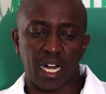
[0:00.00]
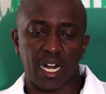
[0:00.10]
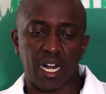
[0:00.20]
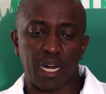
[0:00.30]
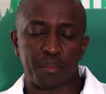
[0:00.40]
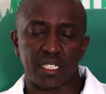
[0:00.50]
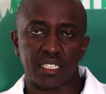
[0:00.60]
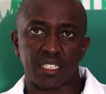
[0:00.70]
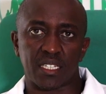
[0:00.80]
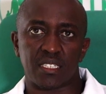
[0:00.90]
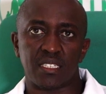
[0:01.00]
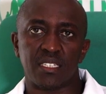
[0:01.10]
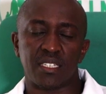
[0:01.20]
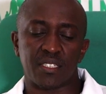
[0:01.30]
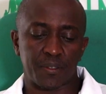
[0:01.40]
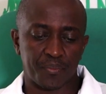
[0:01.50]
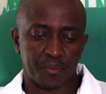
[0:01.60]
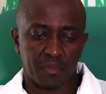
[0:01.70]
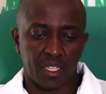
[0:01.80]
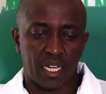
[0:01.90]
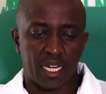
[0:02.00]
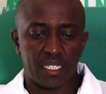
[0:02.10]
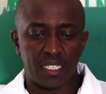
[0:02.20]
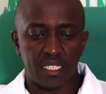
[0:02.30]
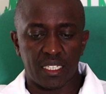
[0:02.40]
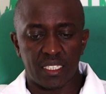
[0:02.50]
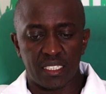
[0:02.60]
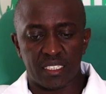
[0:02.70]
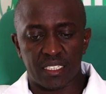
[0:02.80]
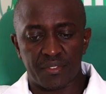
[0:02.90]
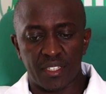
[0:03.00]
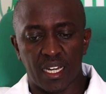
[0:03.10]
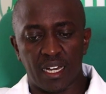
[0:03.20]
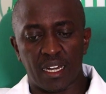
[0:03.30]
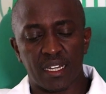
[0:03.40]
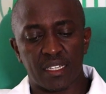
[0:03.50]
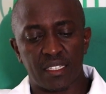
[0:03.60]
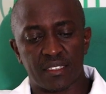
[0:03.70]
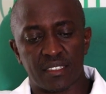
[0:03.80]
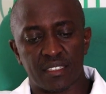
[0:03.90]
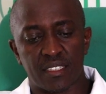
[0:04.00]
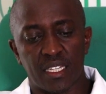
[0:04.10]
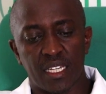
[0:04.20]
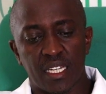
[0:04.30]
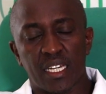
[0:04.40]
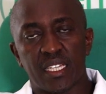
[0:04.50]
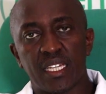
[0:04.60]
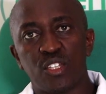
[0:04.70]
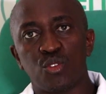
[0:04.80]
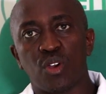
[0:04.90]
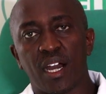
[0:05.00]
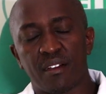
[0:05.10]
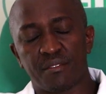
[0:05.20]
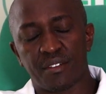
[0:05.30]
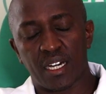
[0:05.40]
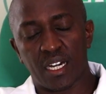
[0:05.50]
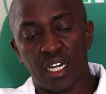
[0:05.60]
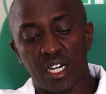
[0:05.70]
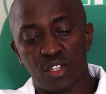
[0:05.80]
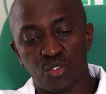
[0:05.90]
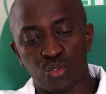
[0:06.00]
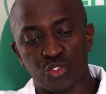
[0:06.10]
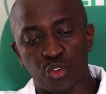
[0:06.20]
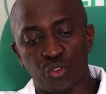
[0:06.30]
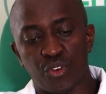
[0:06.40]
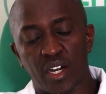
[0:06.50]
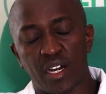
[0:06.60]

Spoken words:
are happening in the kidneys. And in severe cases, then you have use of